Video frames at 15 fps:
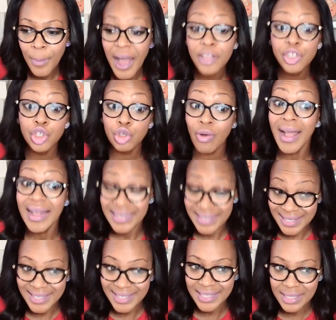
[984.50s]

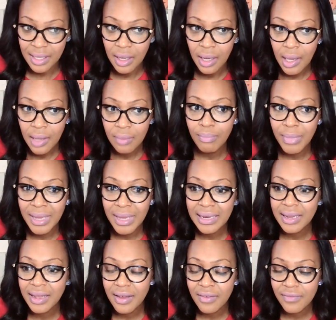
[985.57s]
address
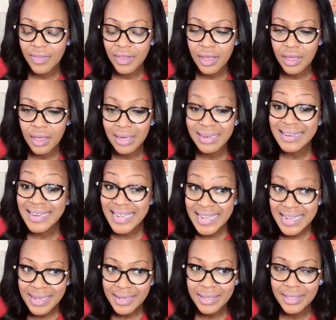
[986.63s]
many of the
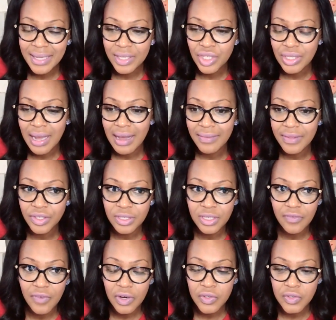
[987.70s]
needs and challenges
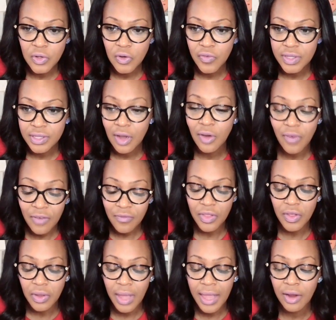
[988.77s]
of our service of
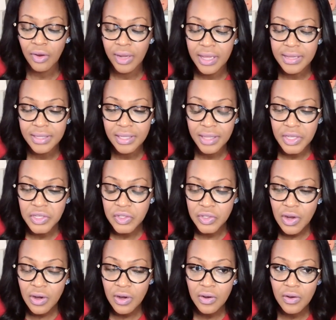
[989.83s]
the areas that they
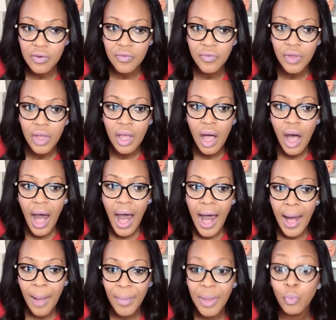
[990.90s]
serve.
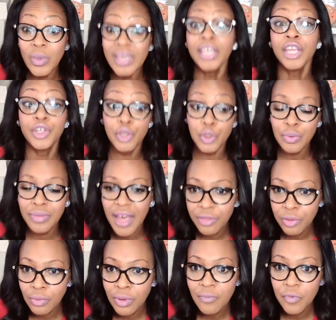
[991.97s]
And we can do that
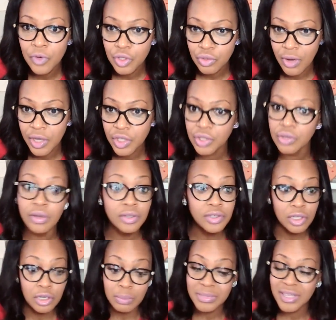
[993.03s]
through infrastructure in
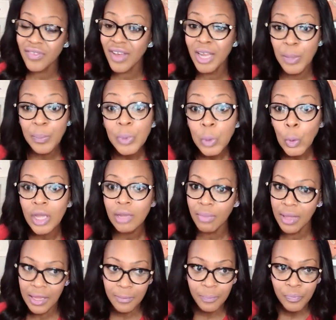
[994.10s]
terms of
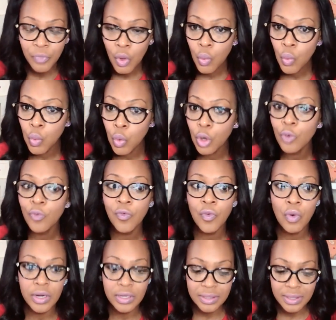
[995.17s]
unemployment,
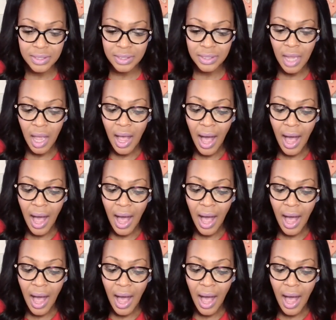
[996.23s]
workforce.